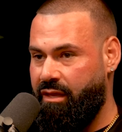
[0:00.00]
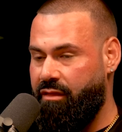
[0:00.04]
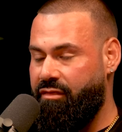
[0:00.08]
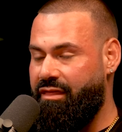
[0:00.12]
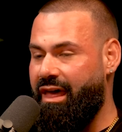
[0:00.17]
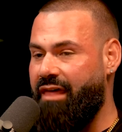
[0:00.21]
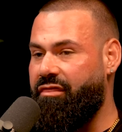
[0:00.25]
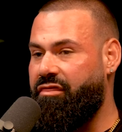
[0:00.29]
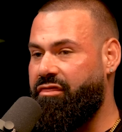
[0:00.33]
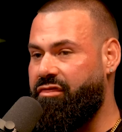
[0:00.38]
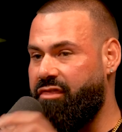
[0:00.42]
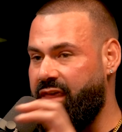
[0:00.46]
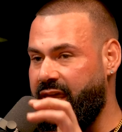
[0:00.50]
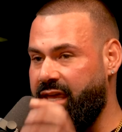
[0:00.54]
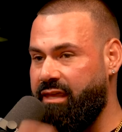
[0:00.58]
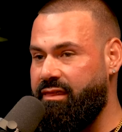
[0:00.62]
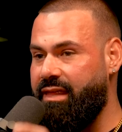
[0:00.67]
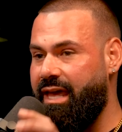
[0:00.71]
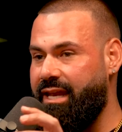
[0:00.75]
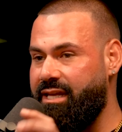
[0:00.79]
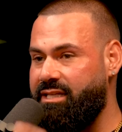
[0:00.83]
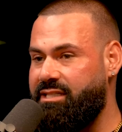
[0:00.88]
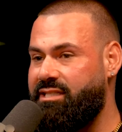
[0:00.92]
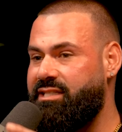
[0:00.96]
That thing
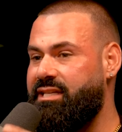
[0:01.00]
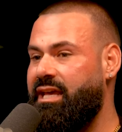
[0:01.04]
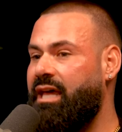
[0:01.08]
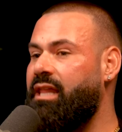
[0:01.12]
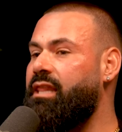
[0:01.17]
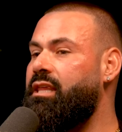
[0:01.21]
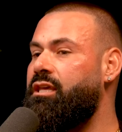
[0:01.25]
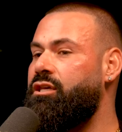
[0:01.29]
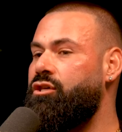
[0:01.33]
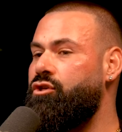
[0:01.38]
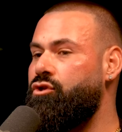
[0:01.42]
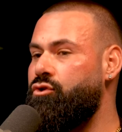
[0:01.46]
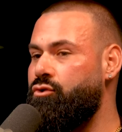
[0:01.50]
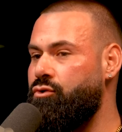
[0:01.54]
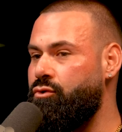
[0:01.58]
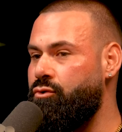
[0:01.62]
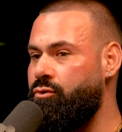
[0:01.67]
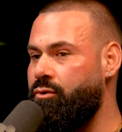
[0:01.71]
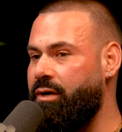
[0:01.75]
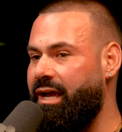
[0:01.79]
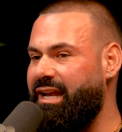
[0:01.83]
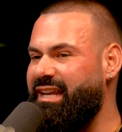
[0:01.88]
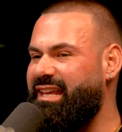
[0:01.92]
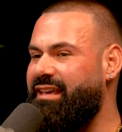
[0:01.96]
that is telling
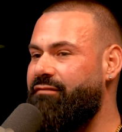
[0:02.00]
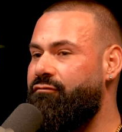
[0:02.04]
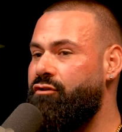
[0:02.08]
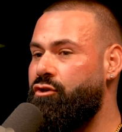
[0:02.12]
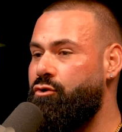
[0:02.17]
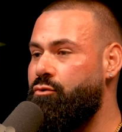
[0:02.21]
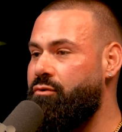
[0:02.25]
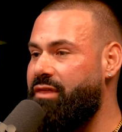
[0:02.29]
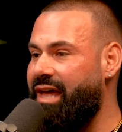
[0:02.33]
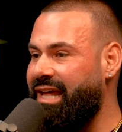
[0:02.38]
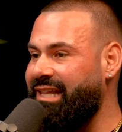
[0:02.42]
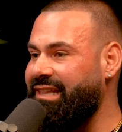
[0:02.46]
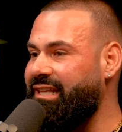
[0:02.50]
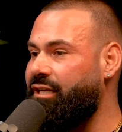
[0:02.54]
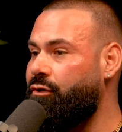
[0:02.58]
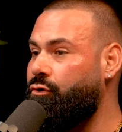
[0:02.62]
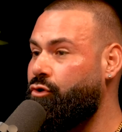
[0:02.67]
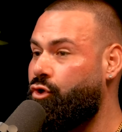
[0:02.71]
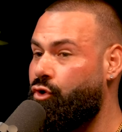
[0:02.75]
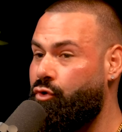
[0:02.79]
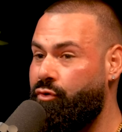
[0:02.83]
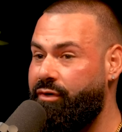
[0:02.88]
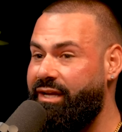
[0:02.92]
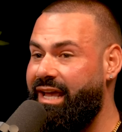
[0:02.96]
you and giving you that little
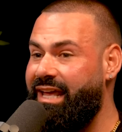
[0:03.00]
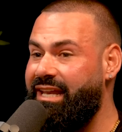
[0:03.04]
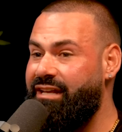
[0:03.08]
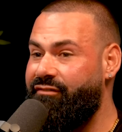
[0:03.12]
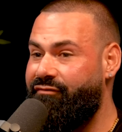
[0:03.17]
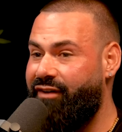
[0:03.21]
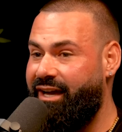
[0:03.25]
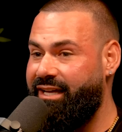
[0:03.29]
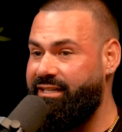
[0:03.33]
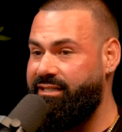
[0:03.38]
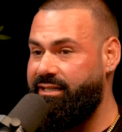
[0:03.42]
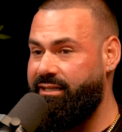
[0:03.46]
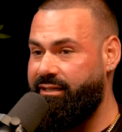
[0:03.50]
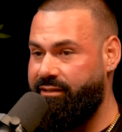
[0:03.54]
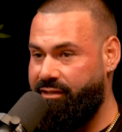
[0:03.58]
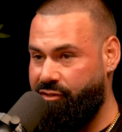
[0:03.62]
creative idea